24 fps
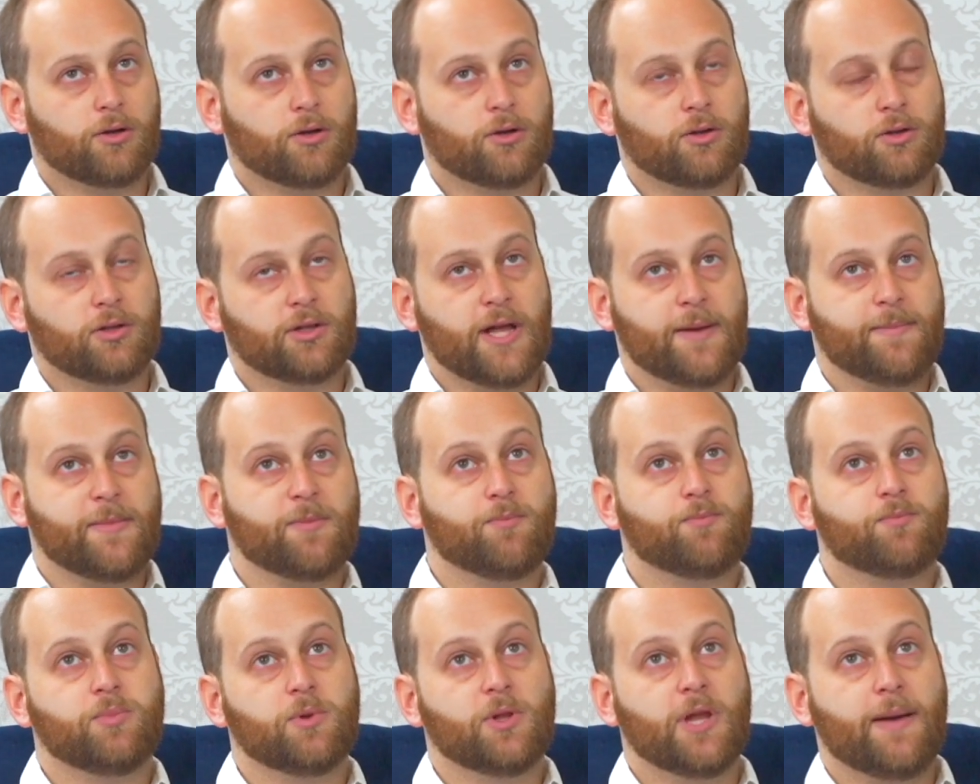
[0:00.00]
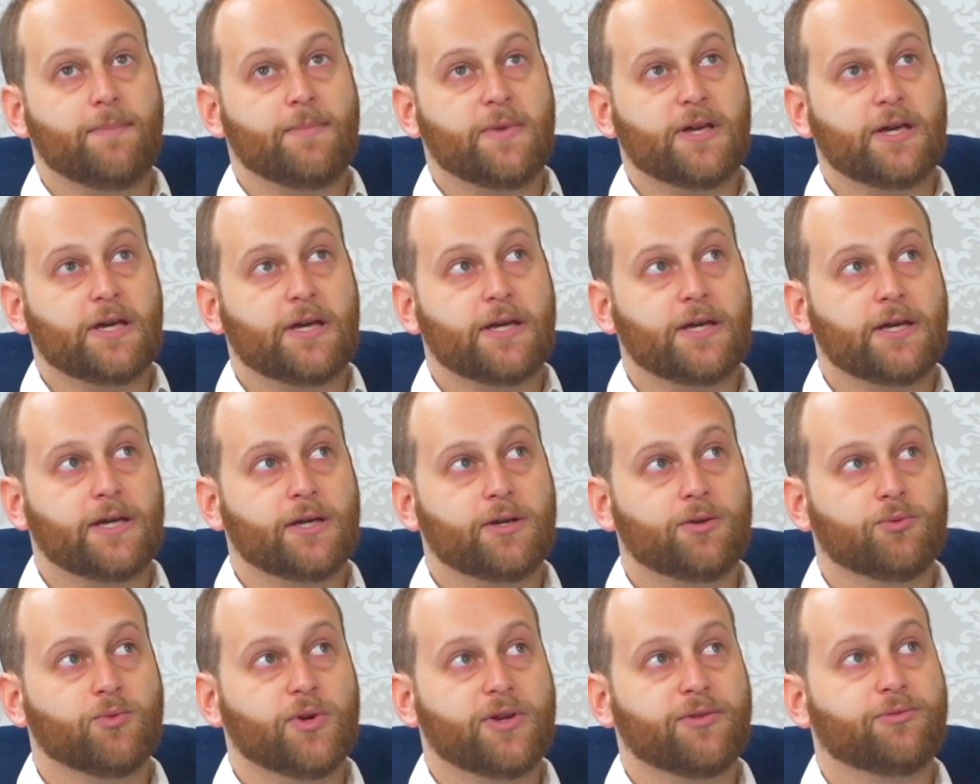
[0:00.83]
let
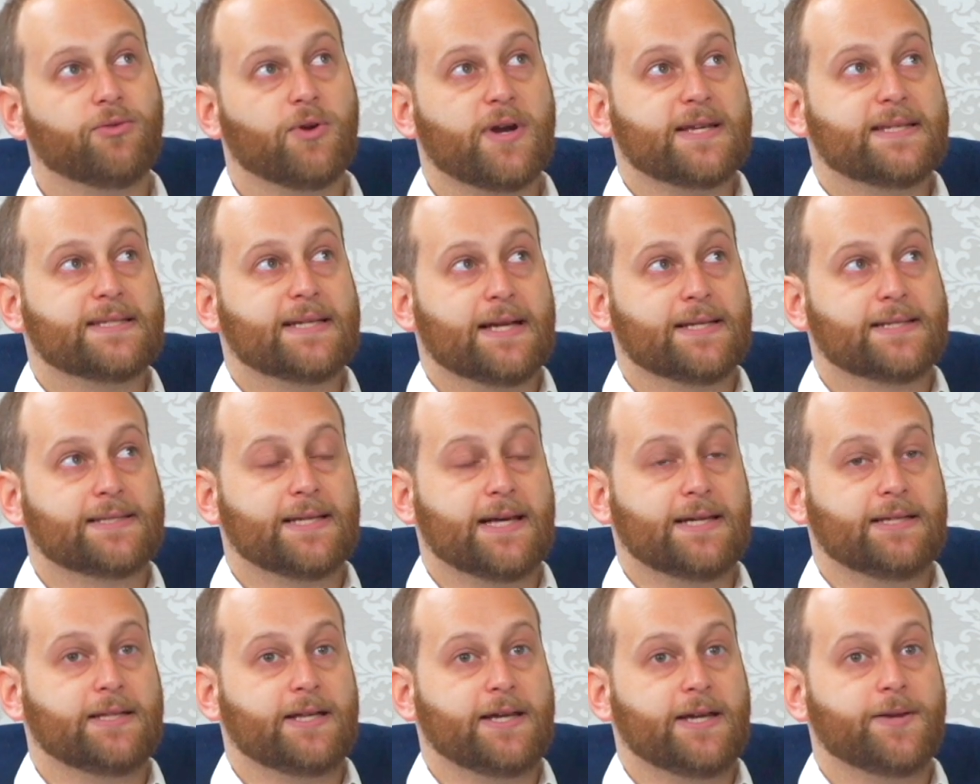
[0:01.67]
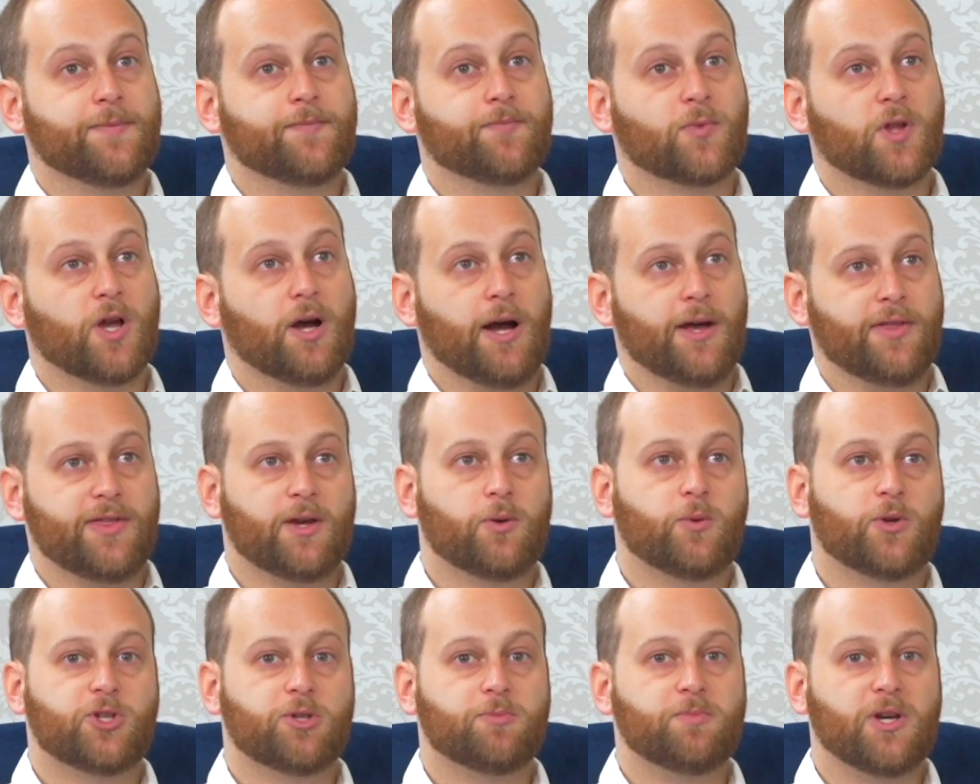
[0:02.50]
me rephrase that slightly. I
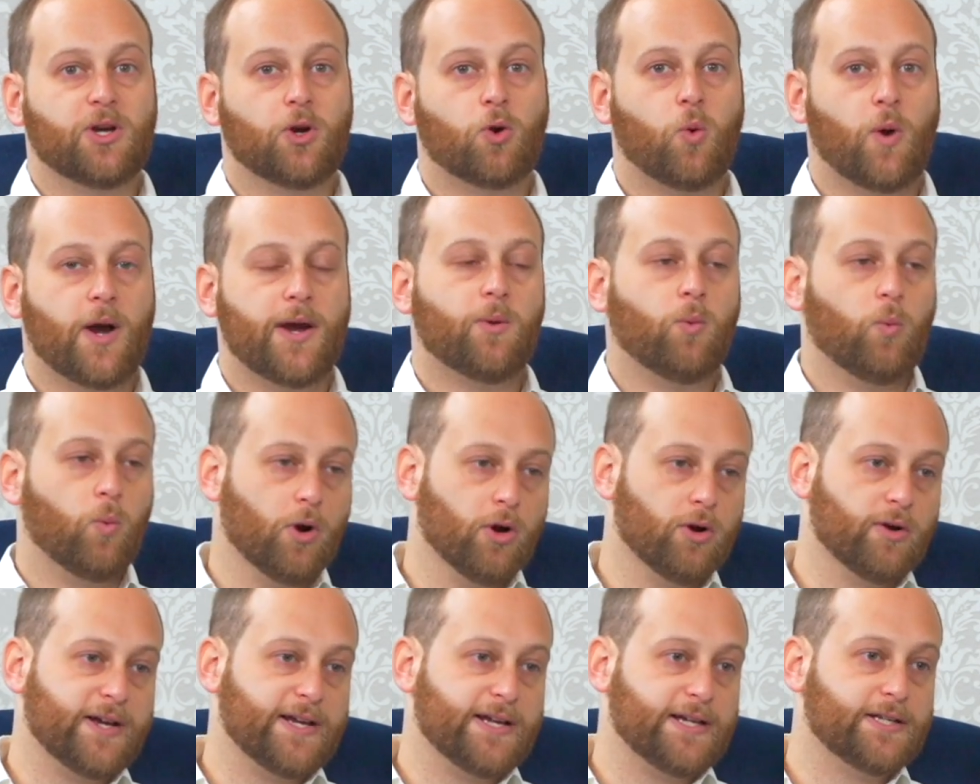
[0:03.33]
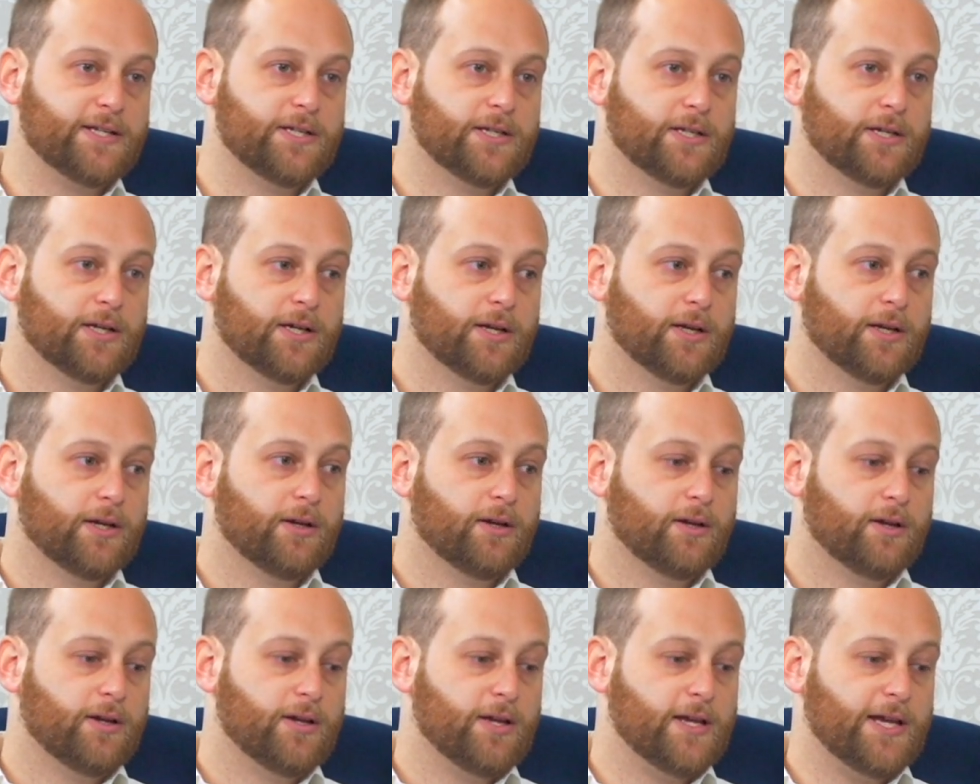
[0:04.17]
think we should be quite worried
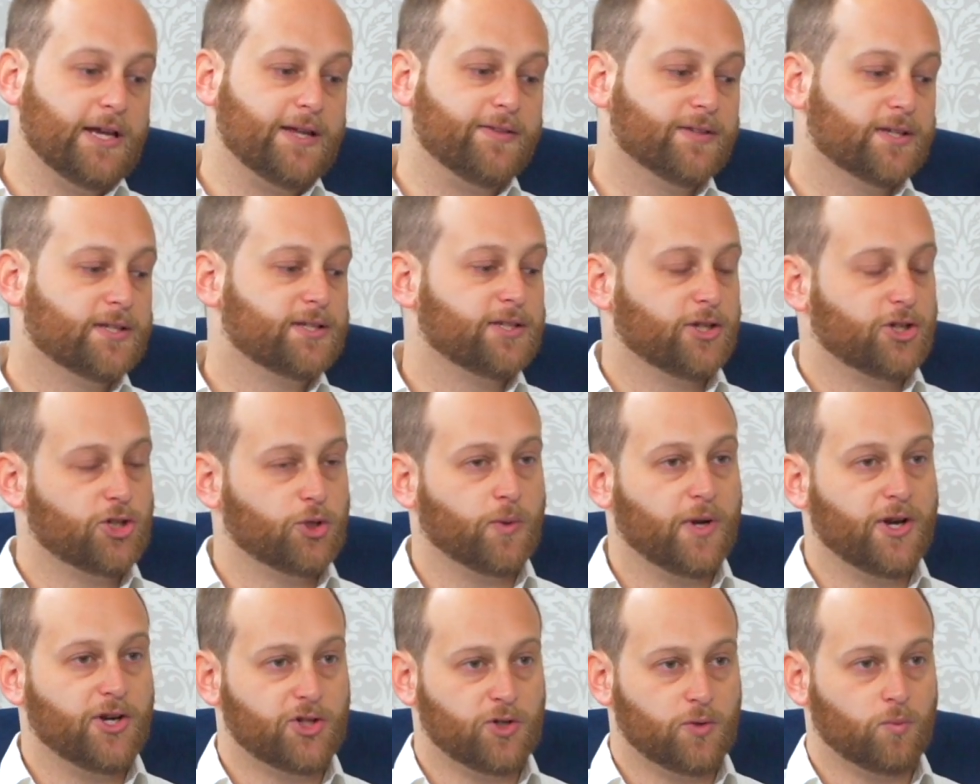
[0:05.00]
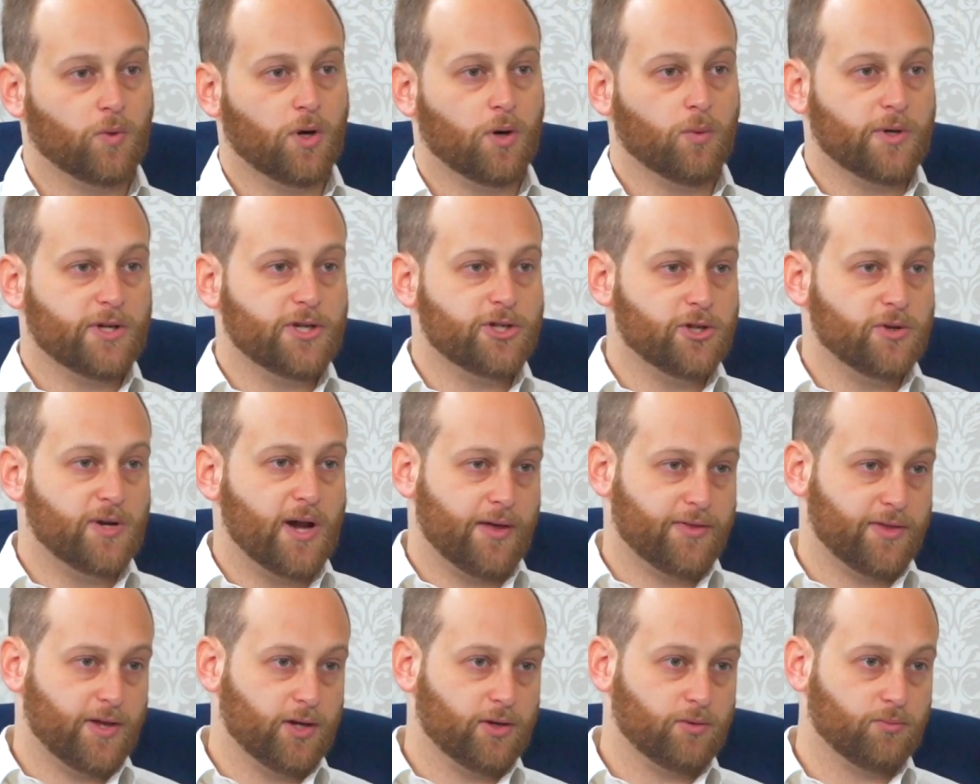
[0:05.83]
in the situation where we do
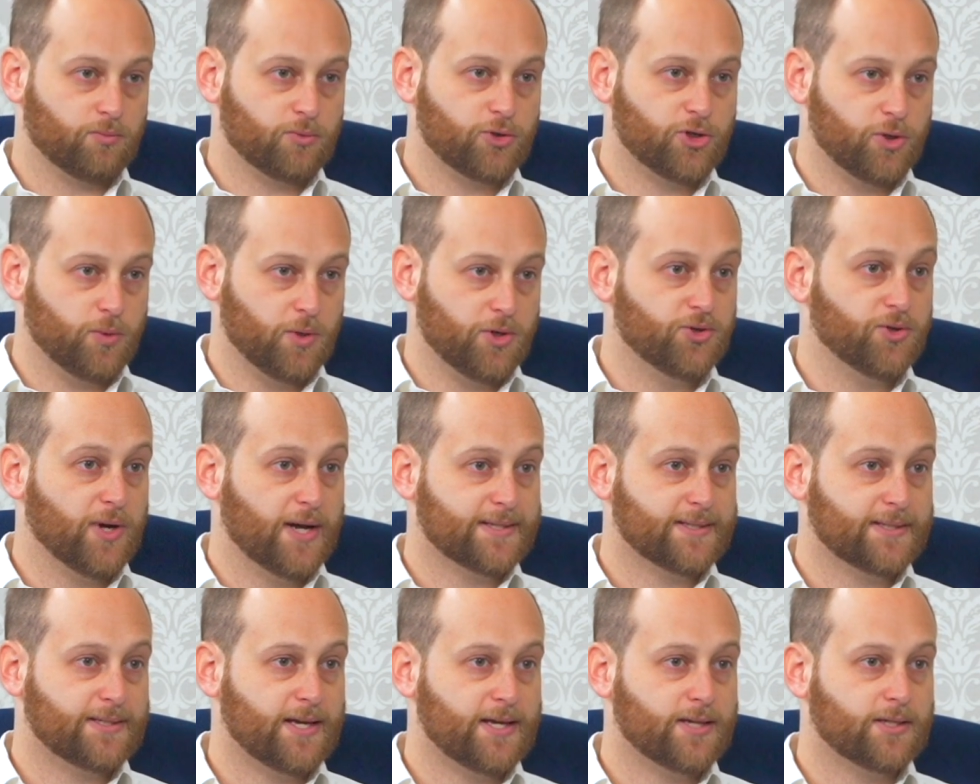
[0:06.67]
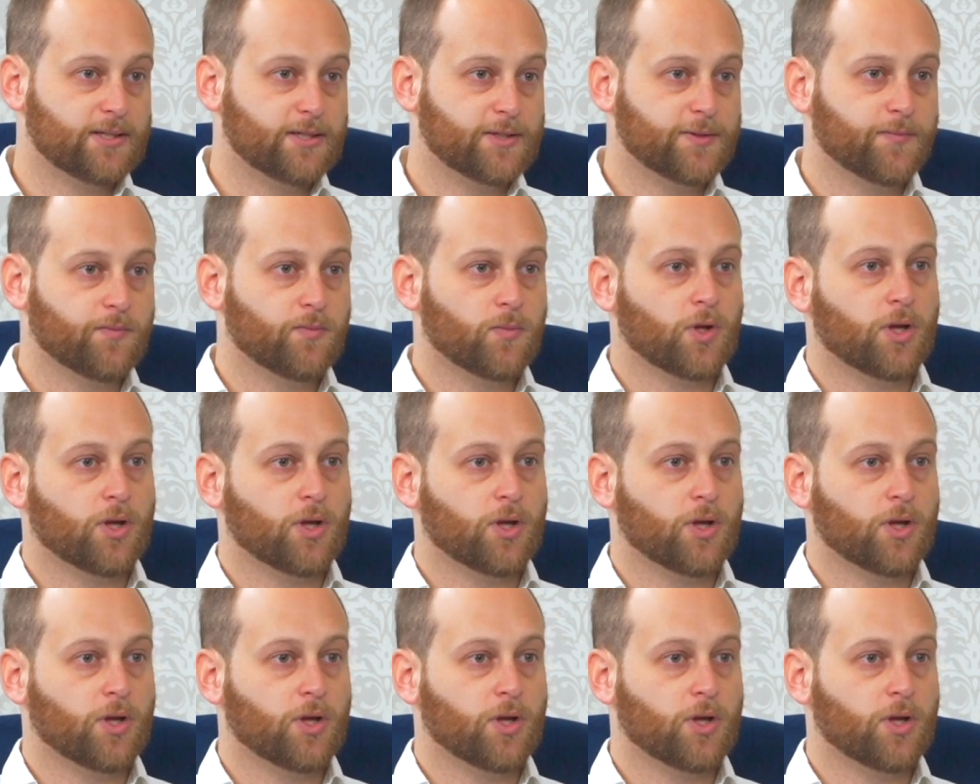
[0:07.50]
nothing to address this.